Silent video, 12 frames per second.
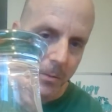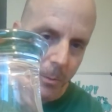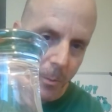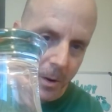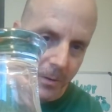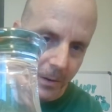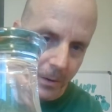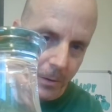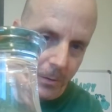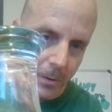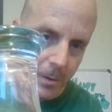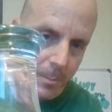this from watching
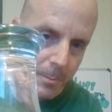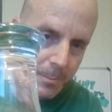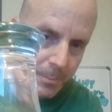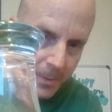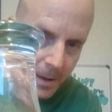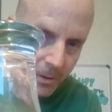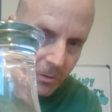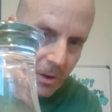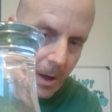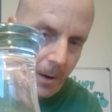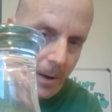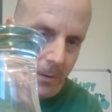YouTube.
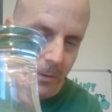Shout